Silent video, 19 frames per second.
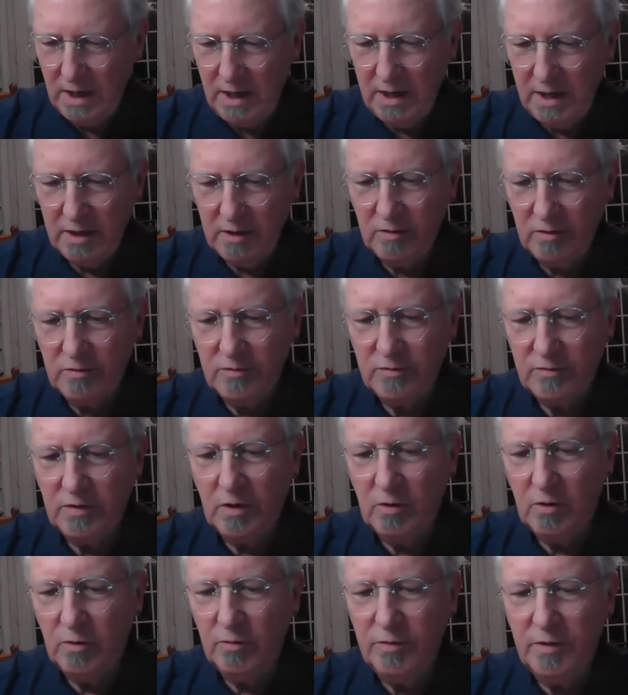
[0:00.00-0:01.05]
And
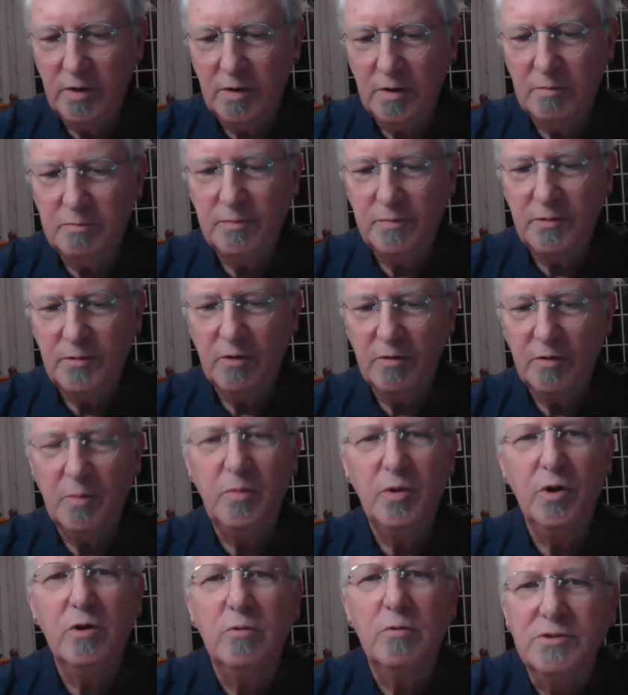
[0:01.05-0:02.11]
so the
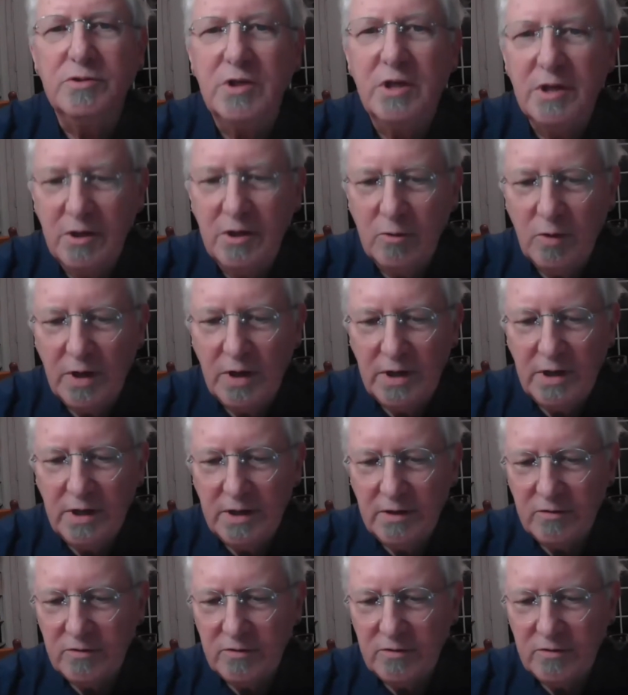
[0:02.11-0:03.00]
book was getting ready.